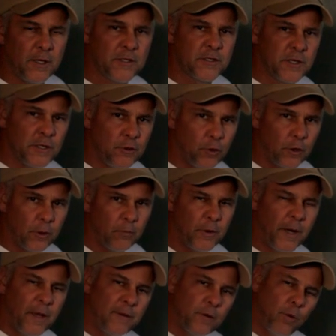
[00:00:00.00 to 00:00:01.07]
the linseed oil
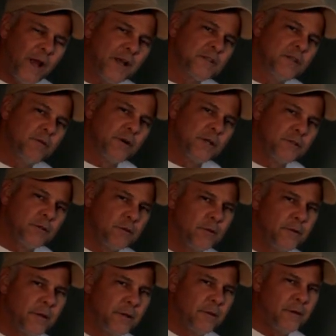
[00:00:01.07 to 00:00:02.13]
and the waxy
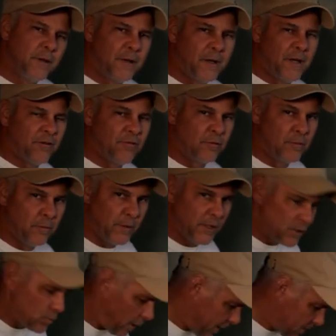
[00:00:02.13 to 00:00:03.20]
residue that you can get left from the
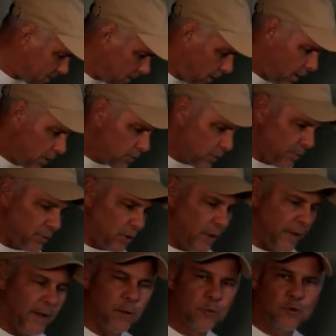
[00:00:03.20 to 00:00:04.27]
beeswax.
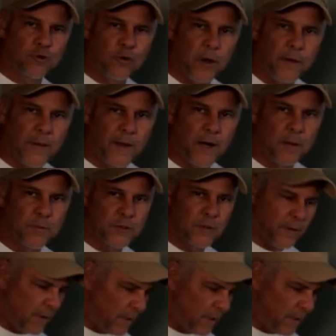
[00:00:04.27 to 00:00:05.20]
Turpentine helps dry that up, so